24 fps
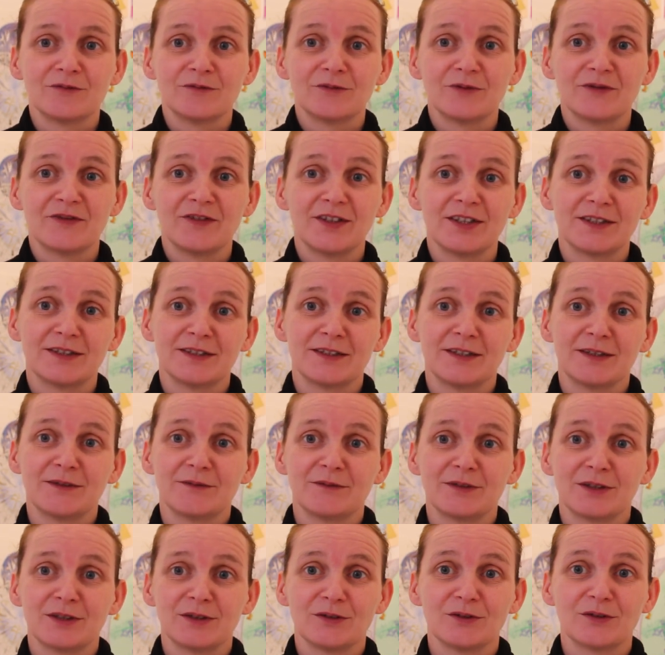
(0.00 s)
fits in
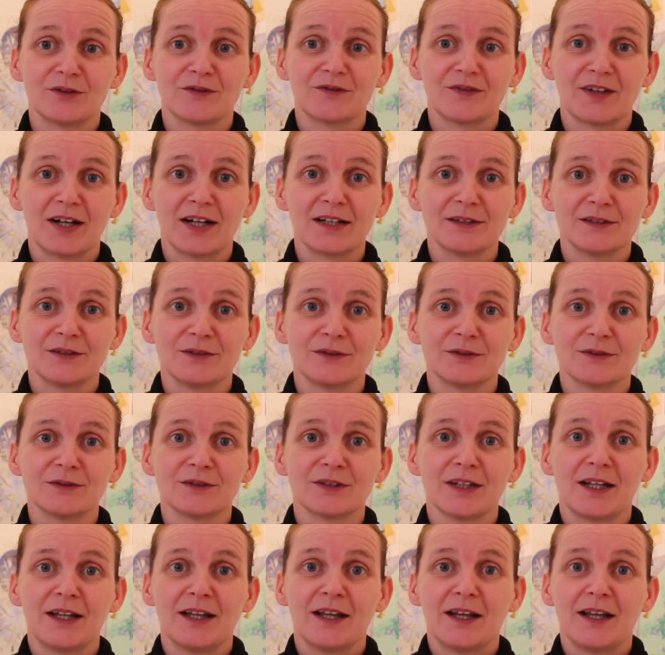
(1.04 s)
with your values,